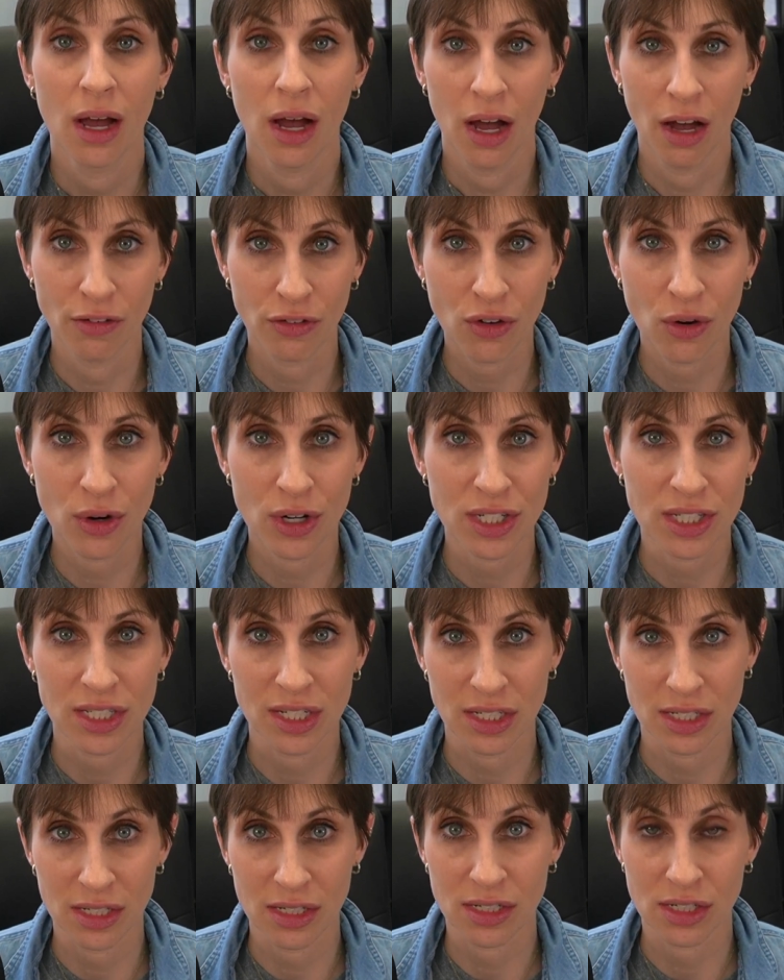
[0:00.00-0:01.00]
Of course,
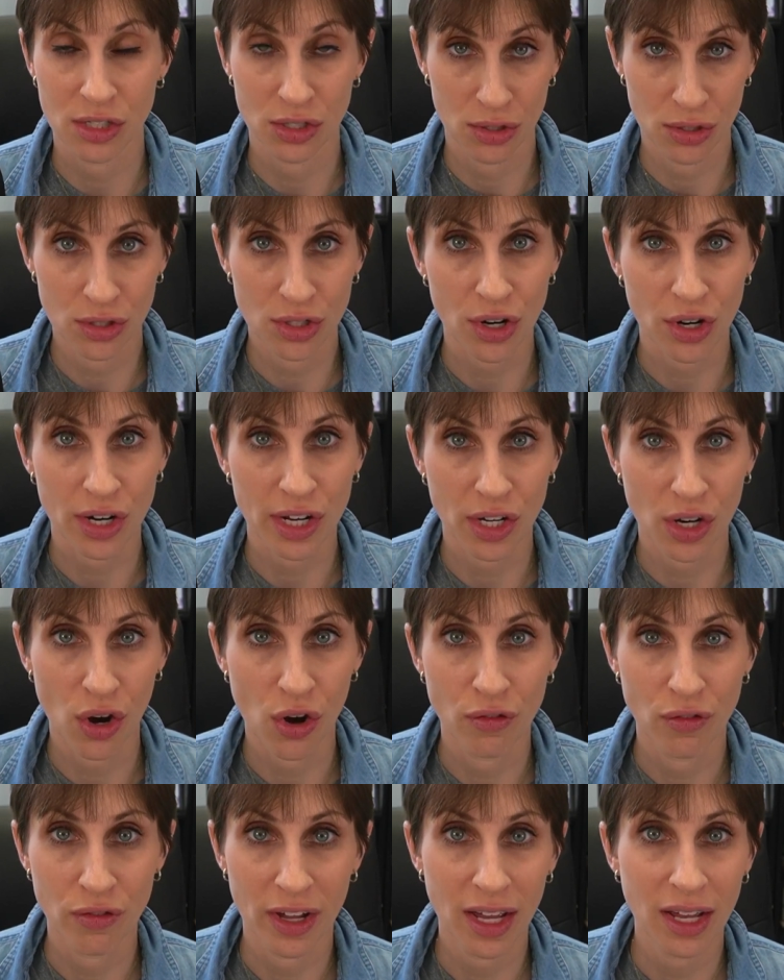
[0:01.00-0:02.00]
this is during
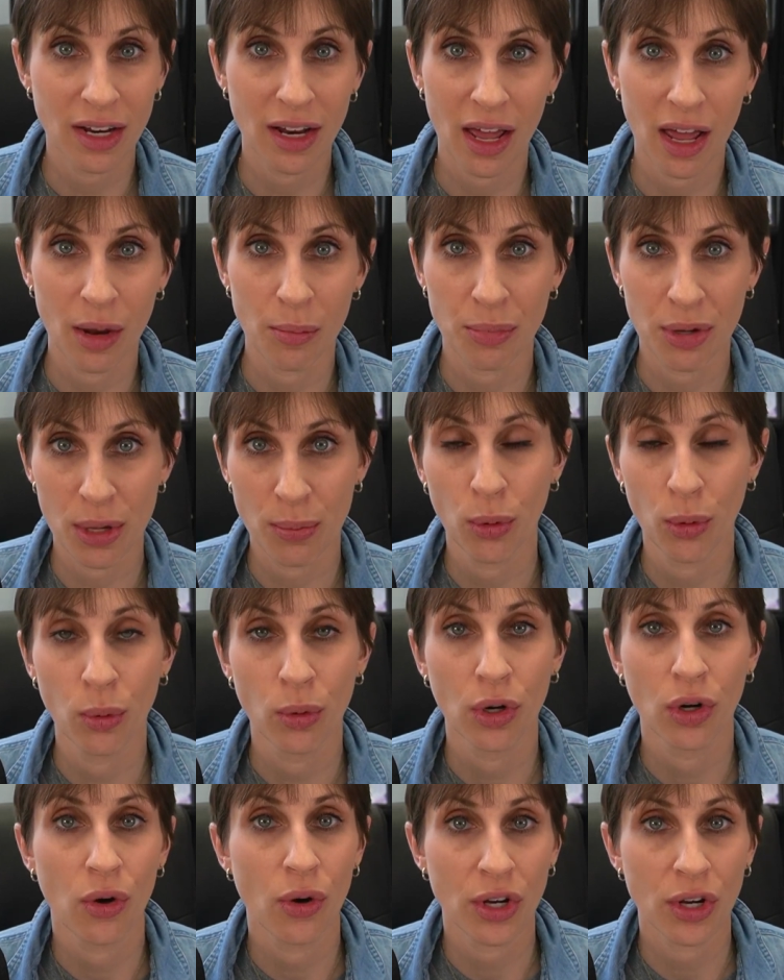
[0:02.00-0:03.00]
COVID and people were
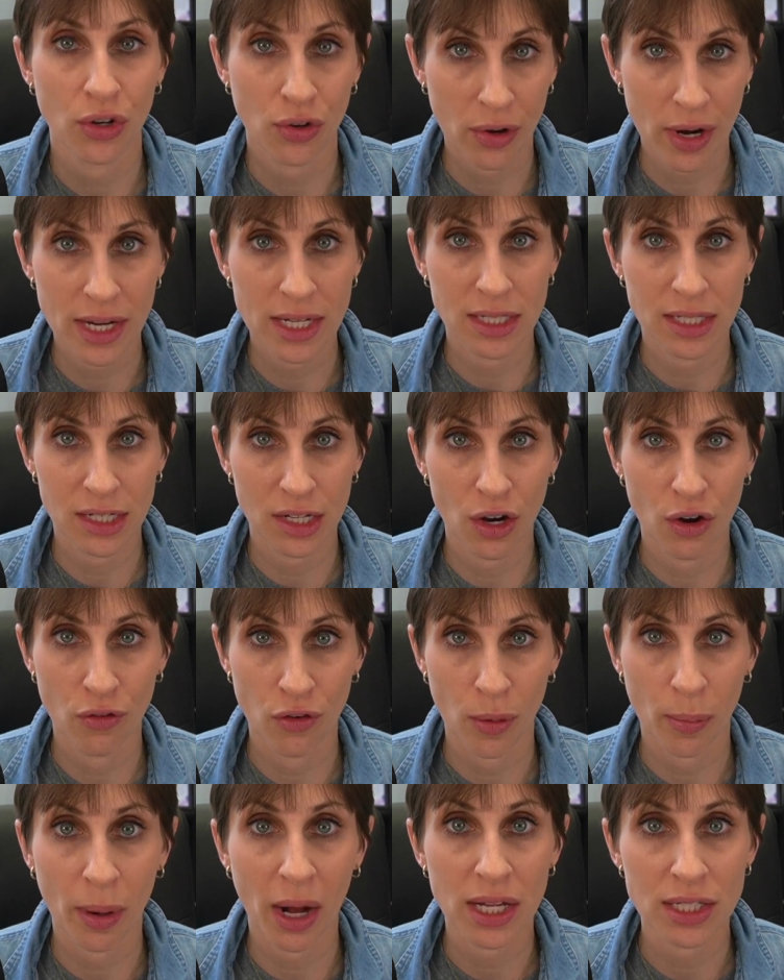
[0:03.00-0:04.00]
going crazy
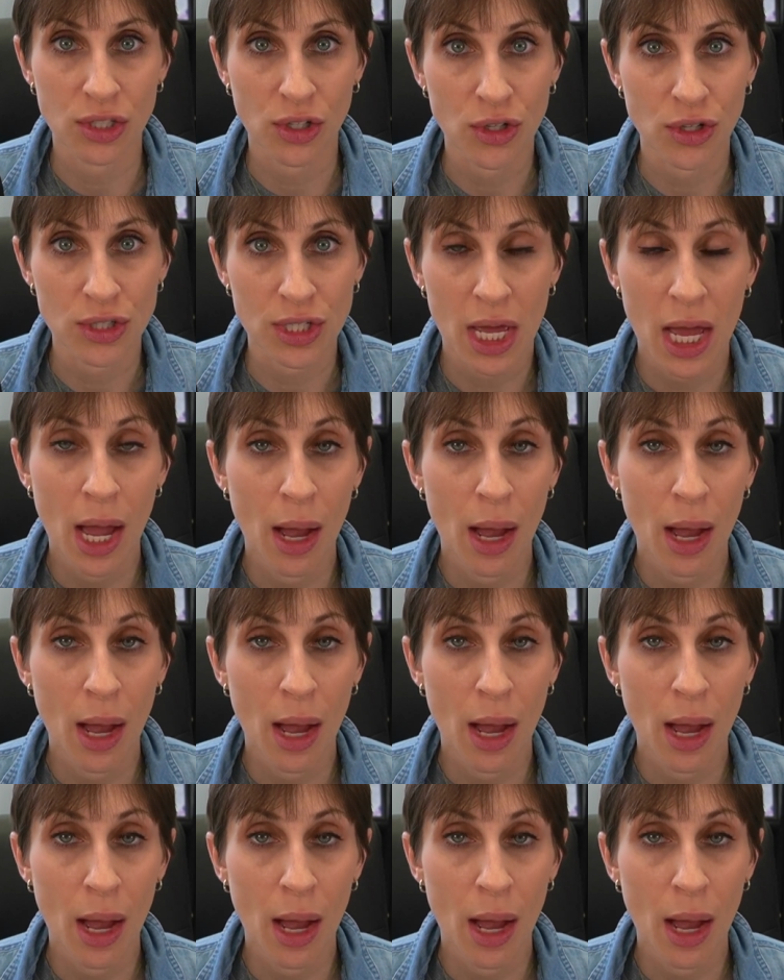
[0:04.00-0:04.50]
over puzzles.